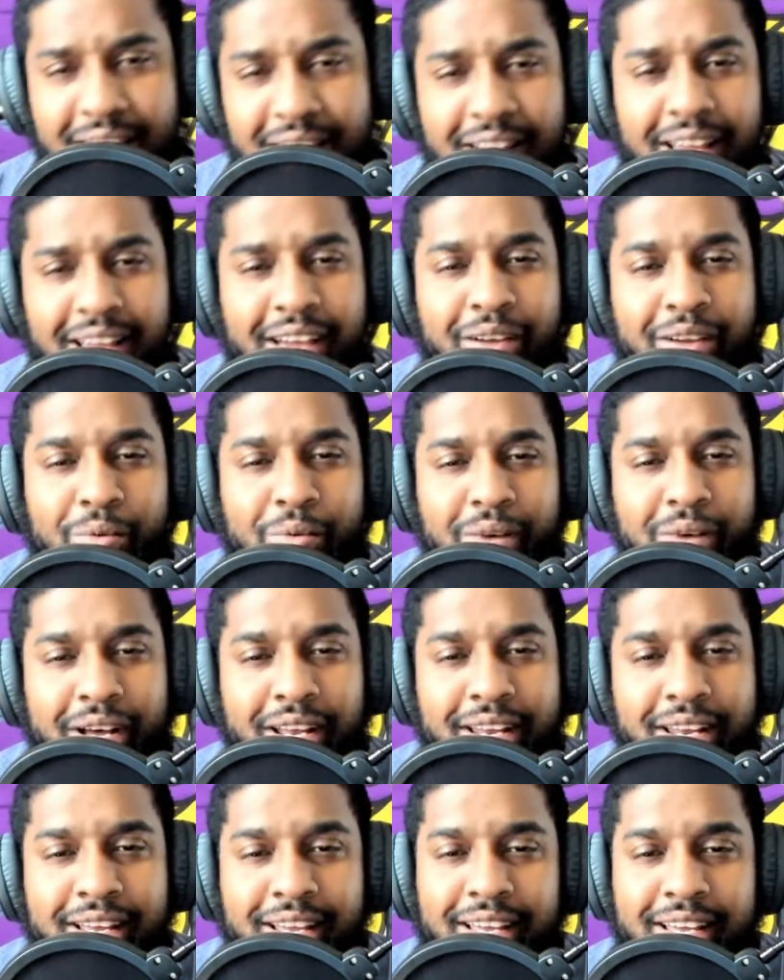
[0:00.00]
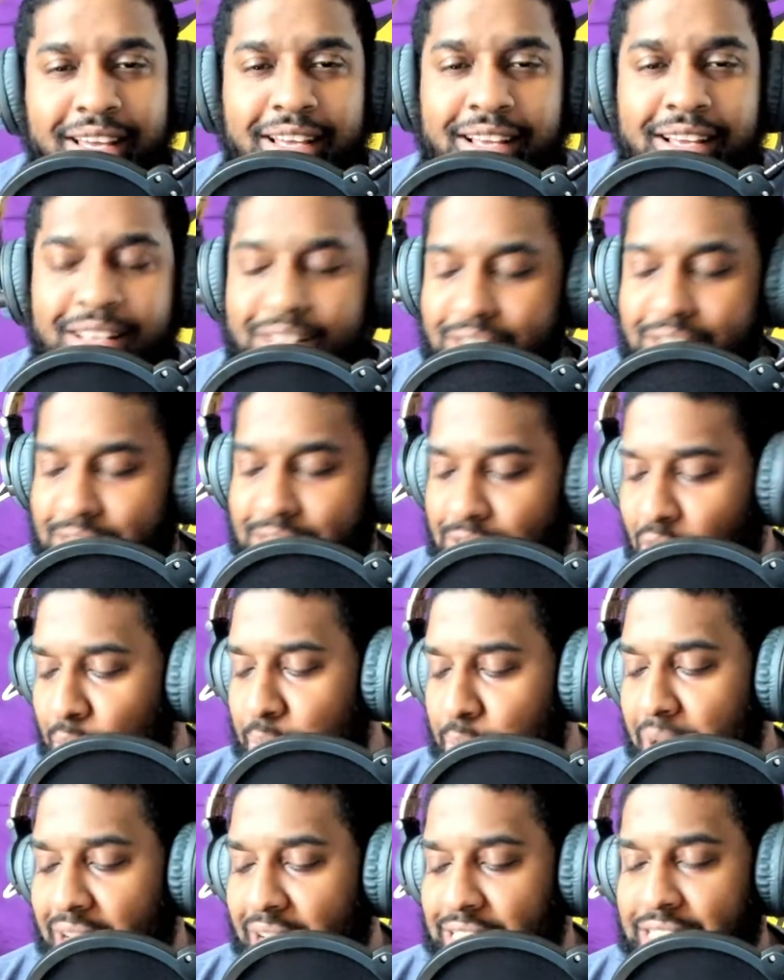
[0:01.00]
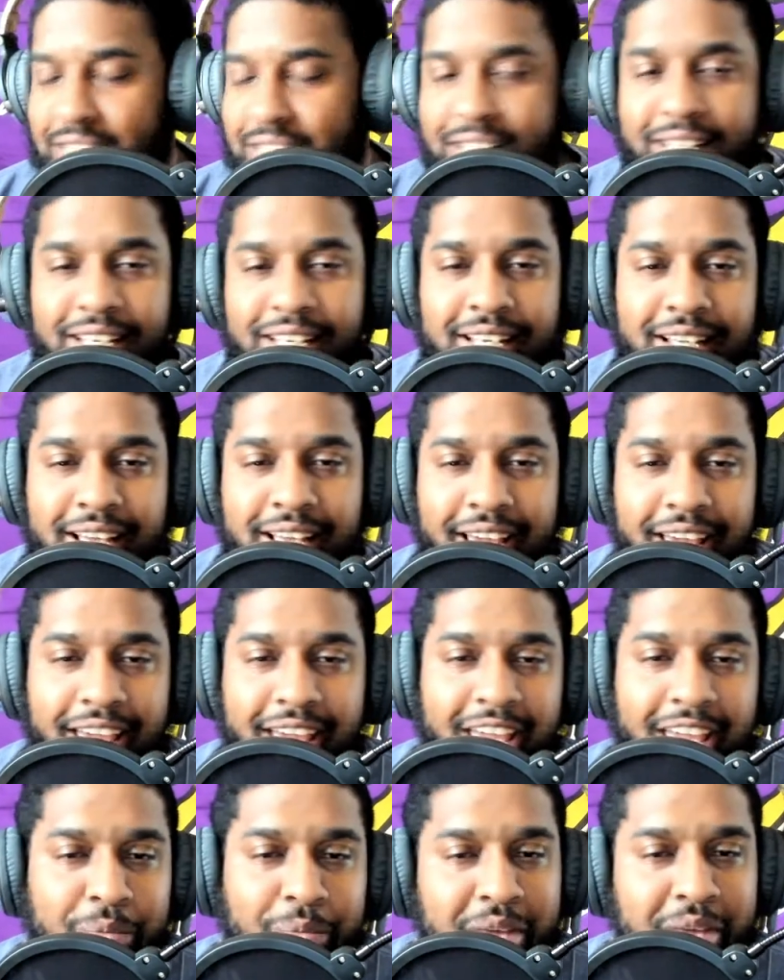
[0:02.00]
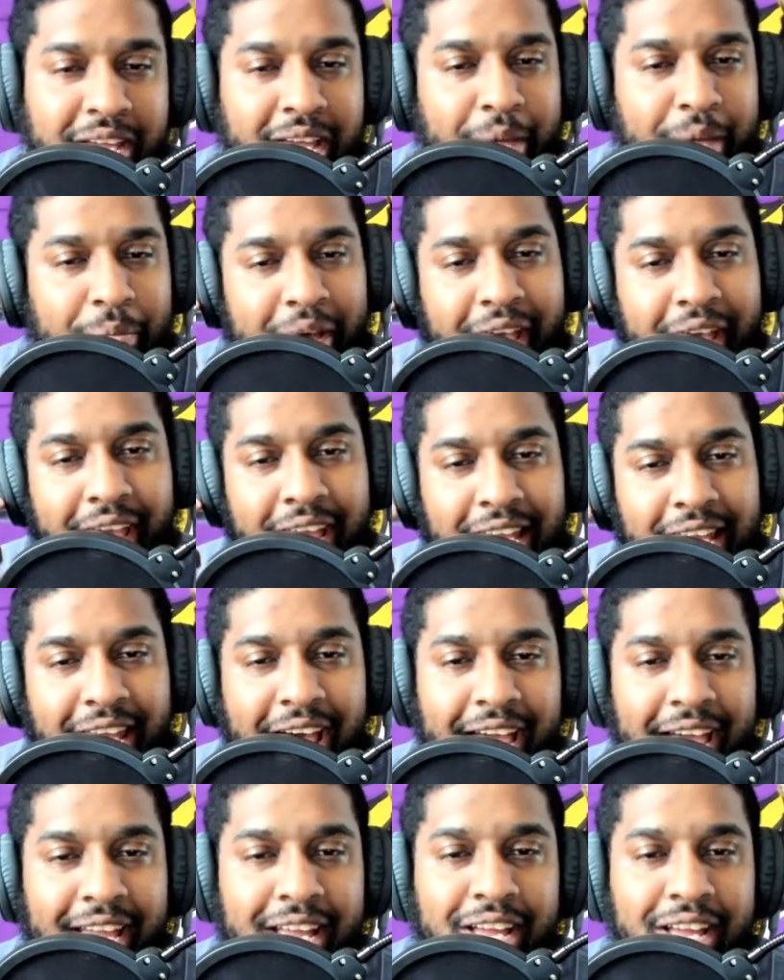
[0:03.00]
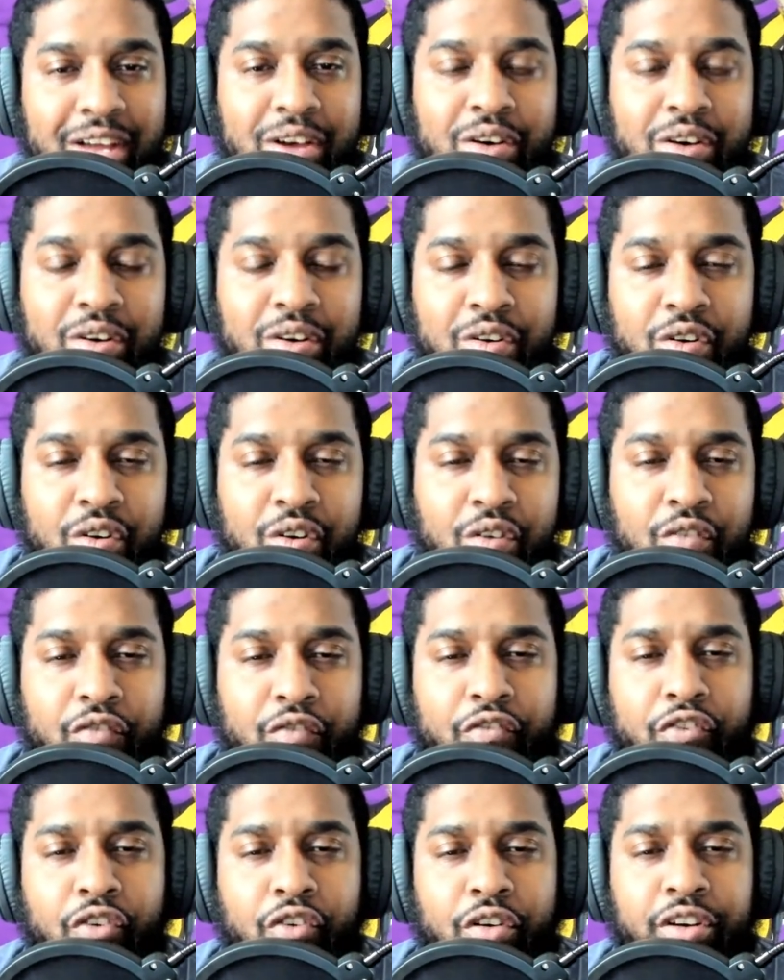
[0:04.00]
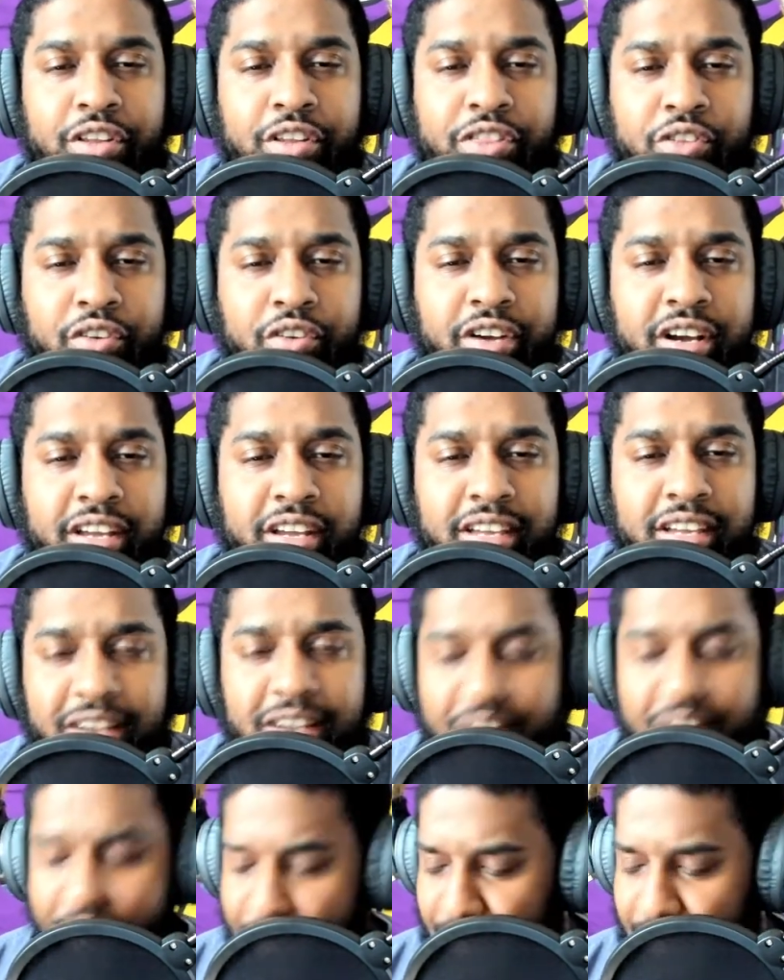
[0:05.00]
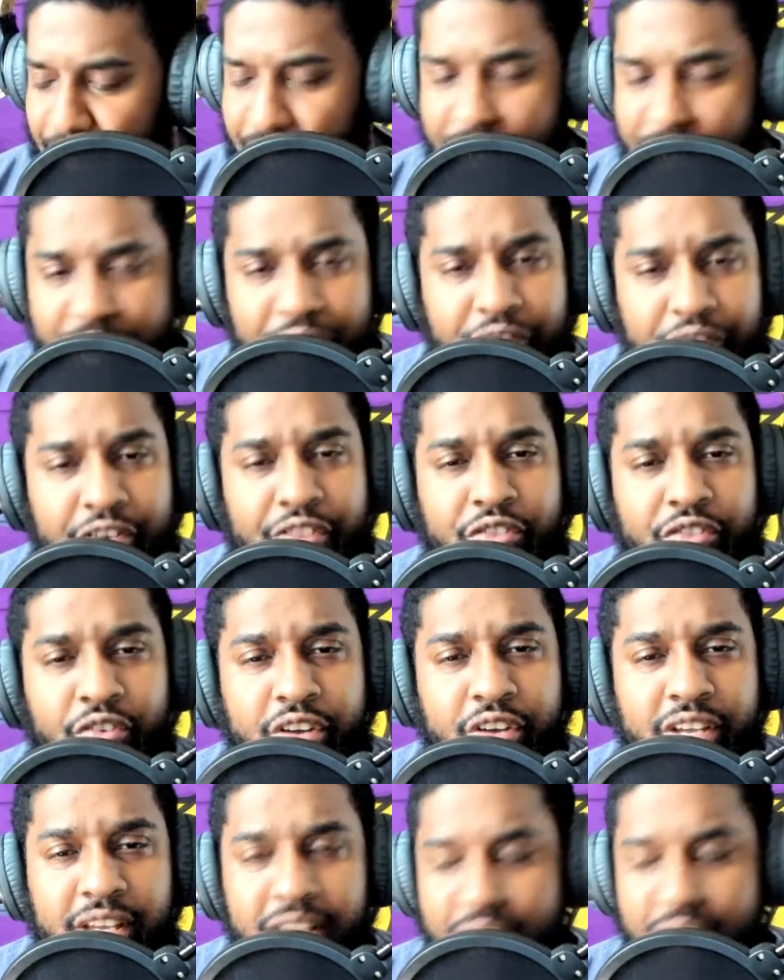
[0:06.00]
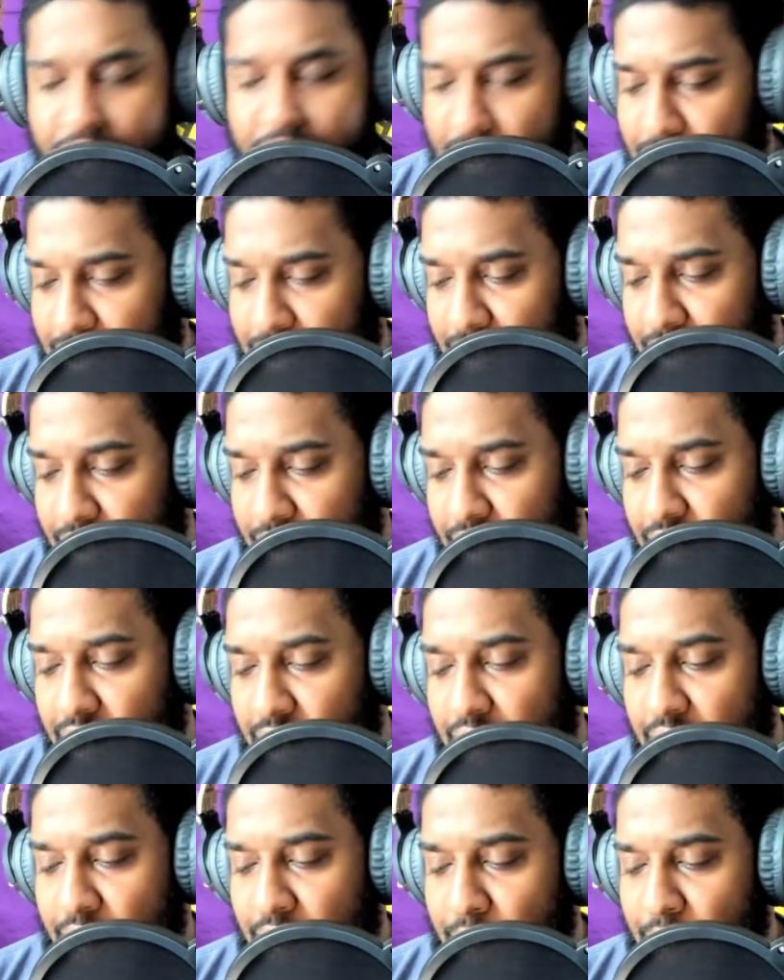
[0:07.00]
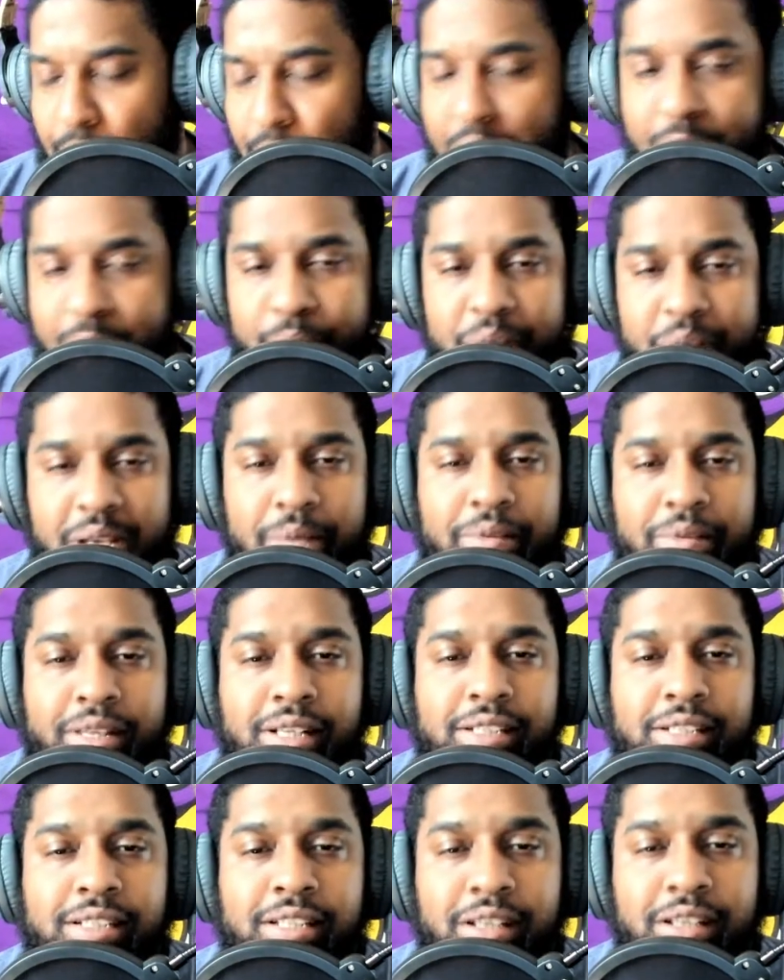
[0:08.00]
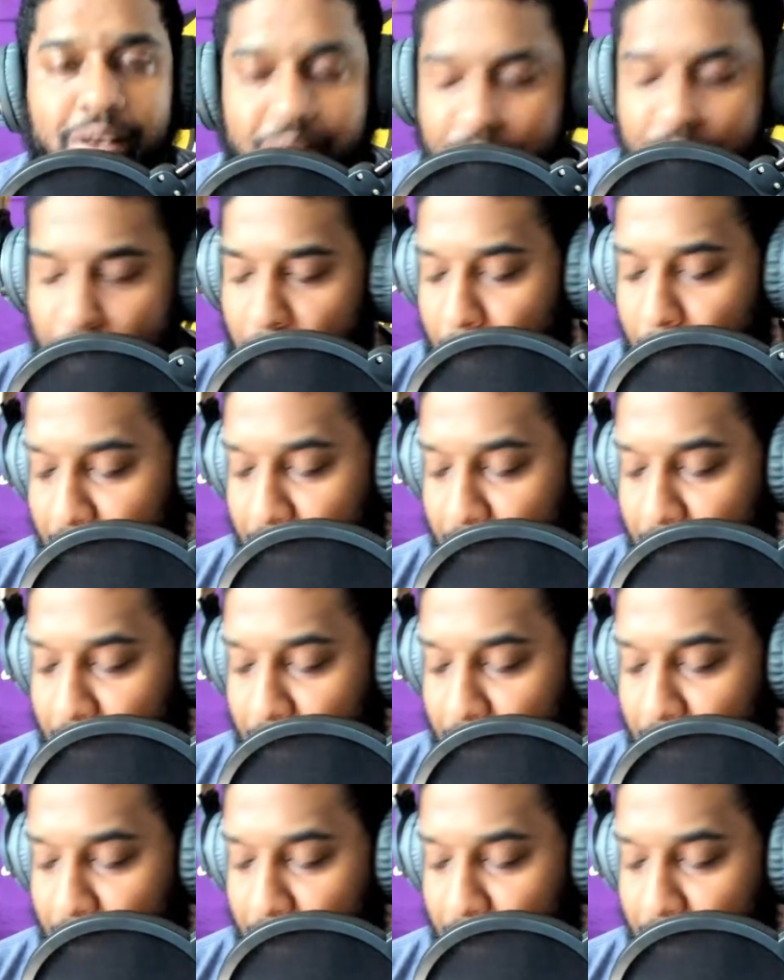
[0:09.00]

Like, what? So basically, he began paying paid like 43 a year for three years. But peep this though.